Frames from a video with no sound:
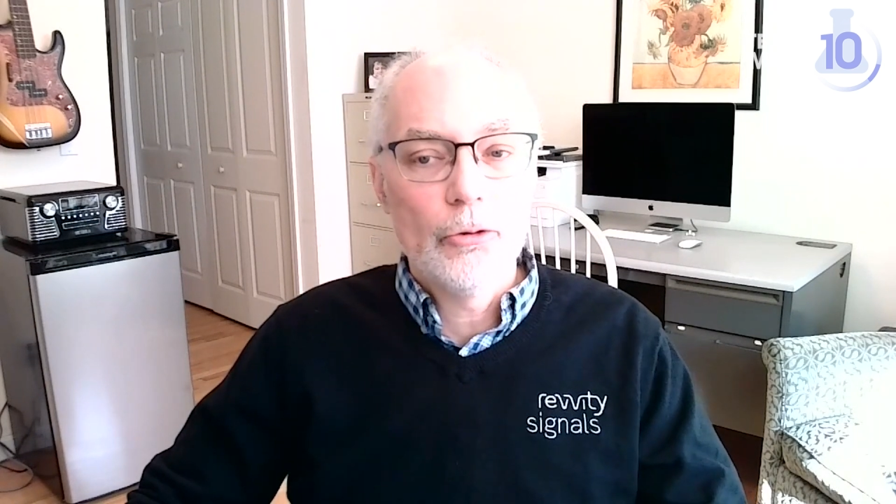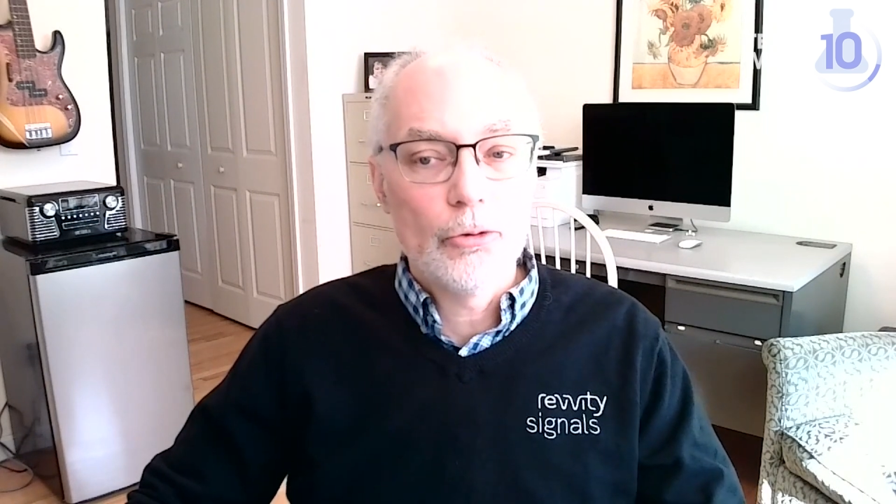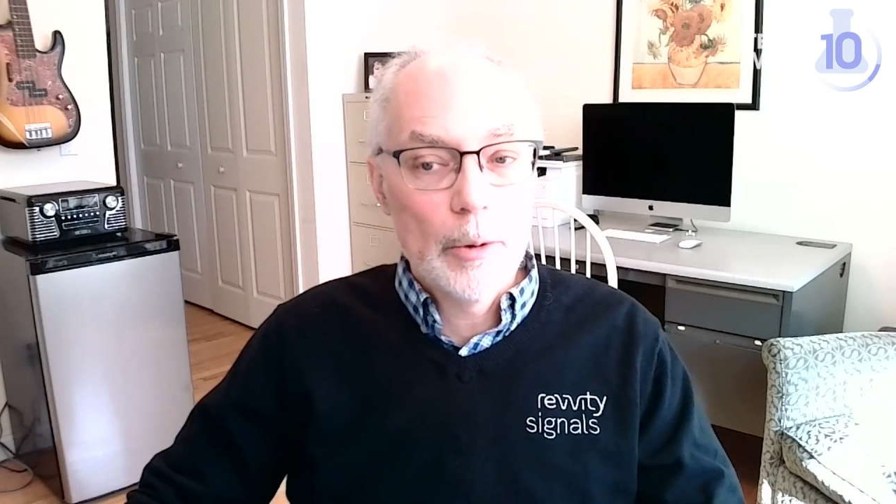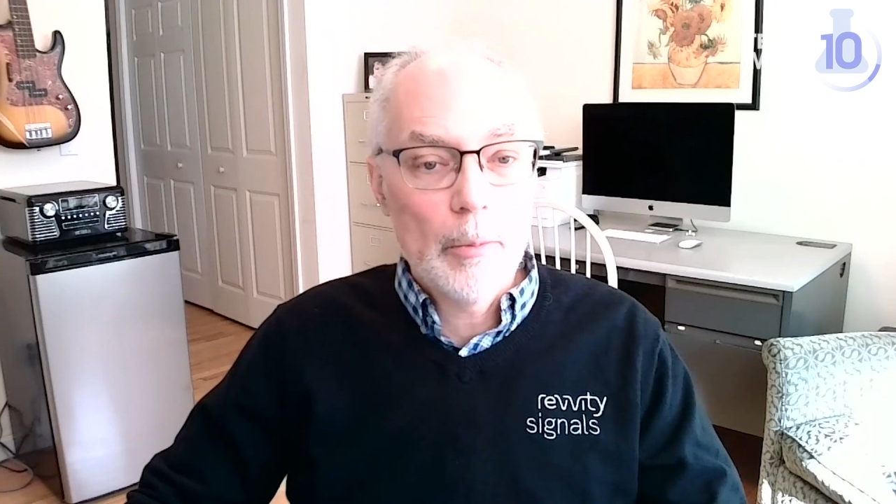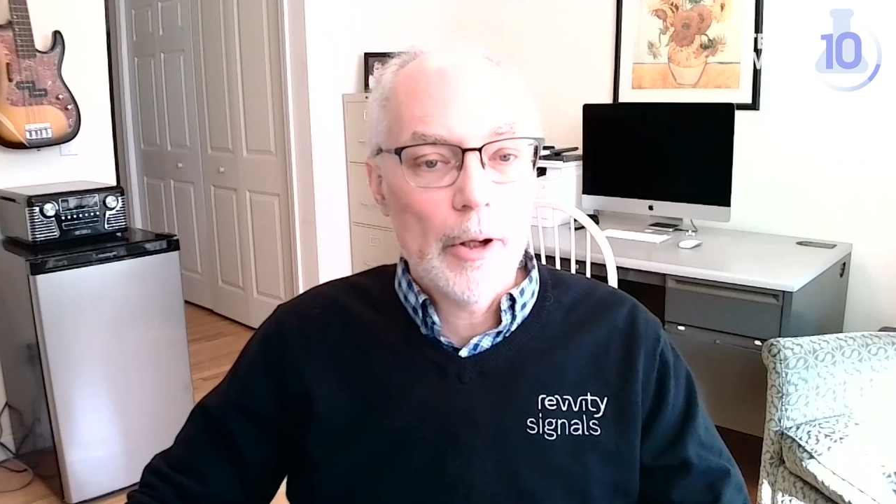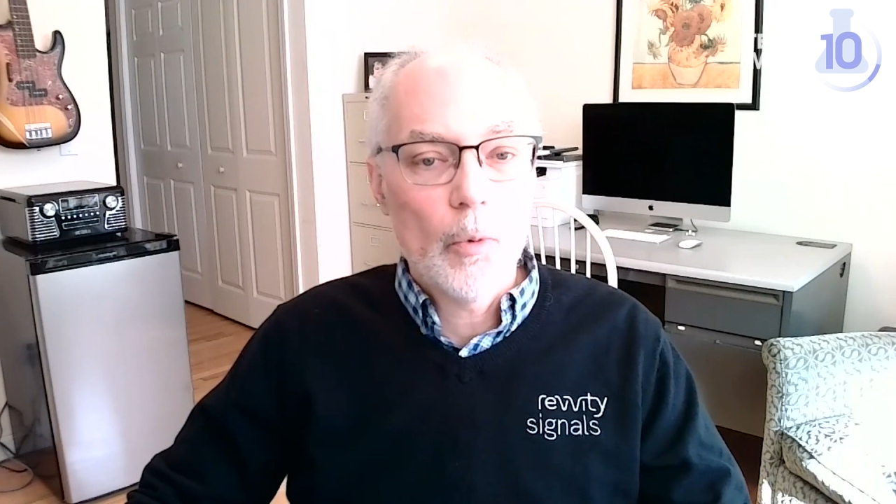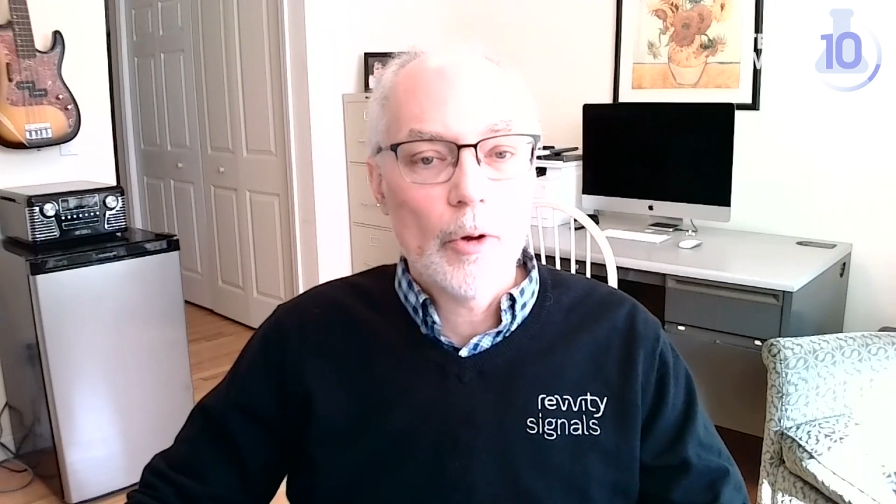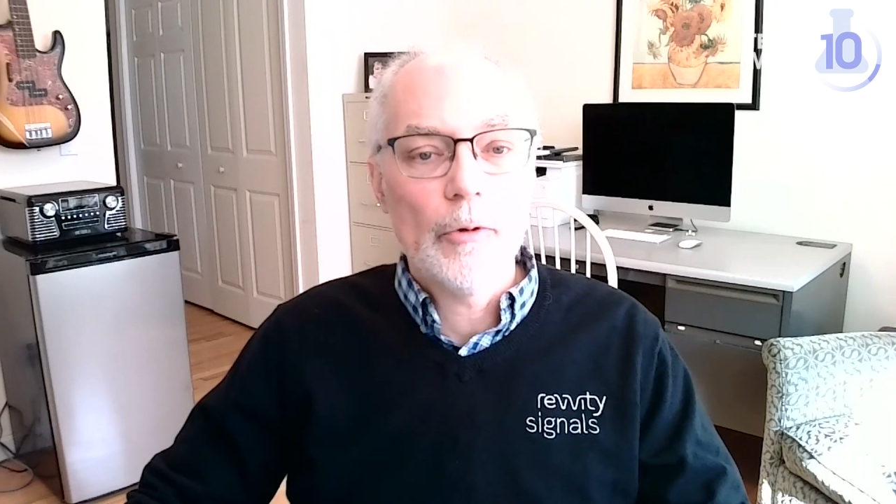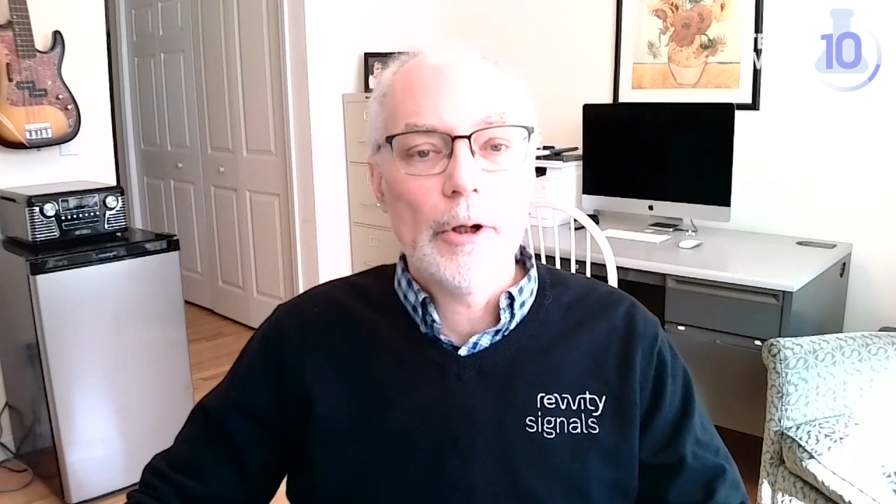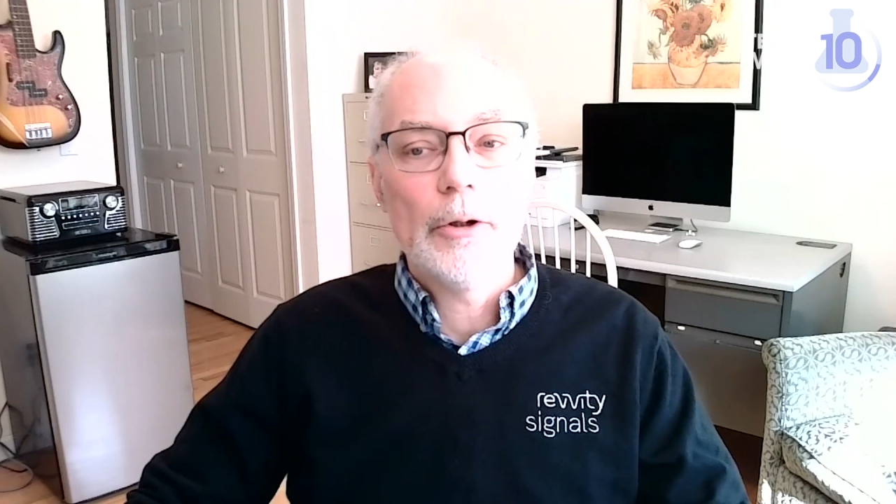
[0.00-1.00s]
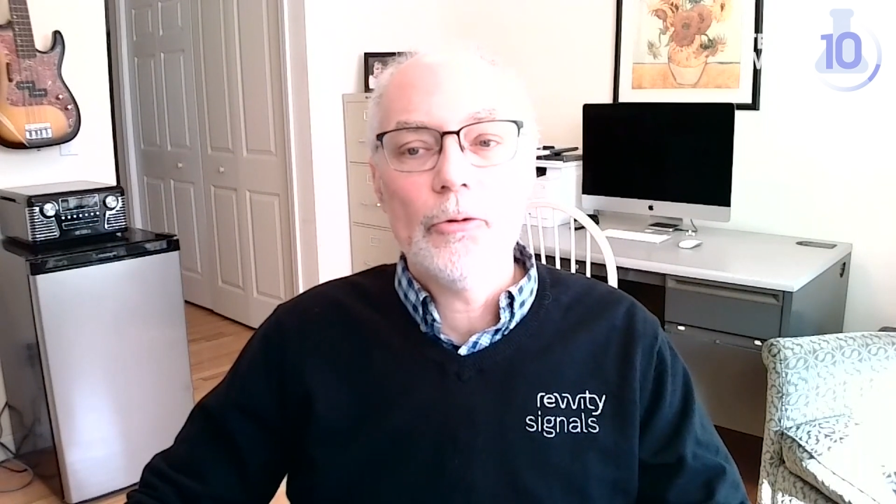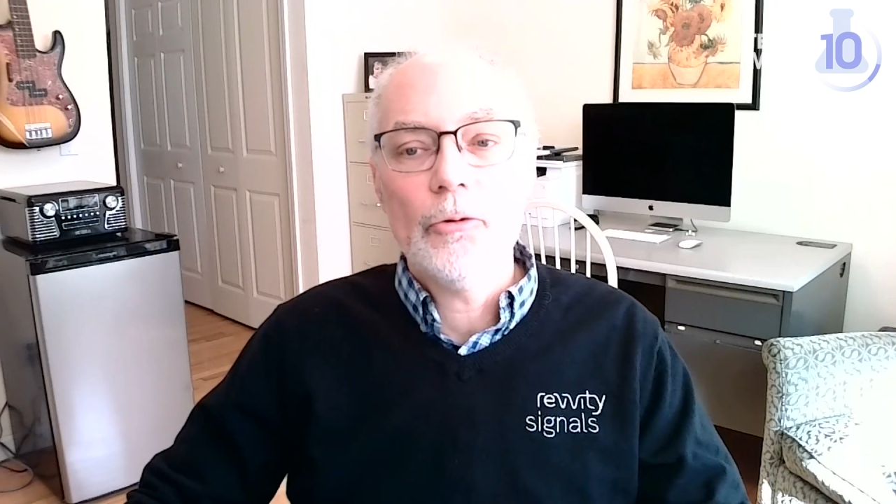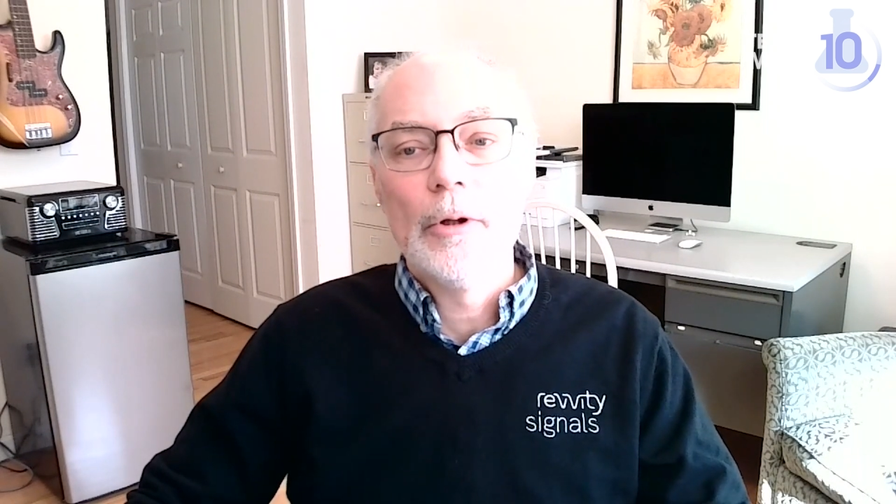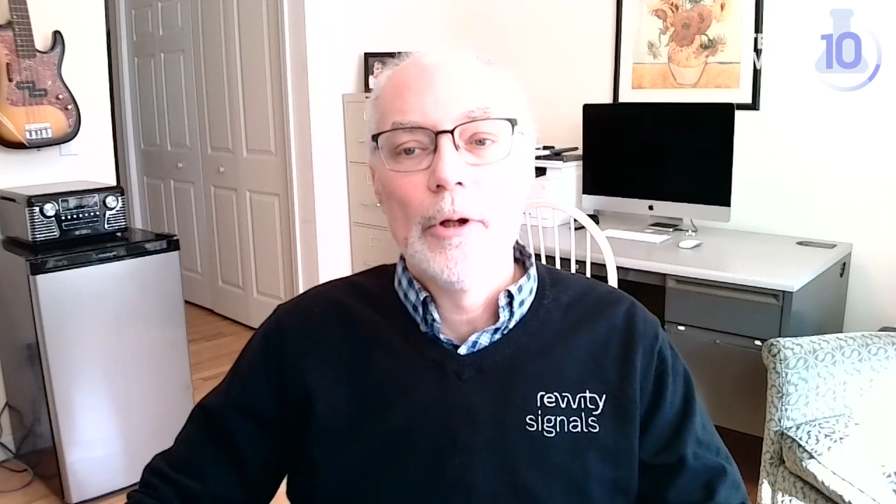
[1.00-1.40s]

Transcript: streamline workflows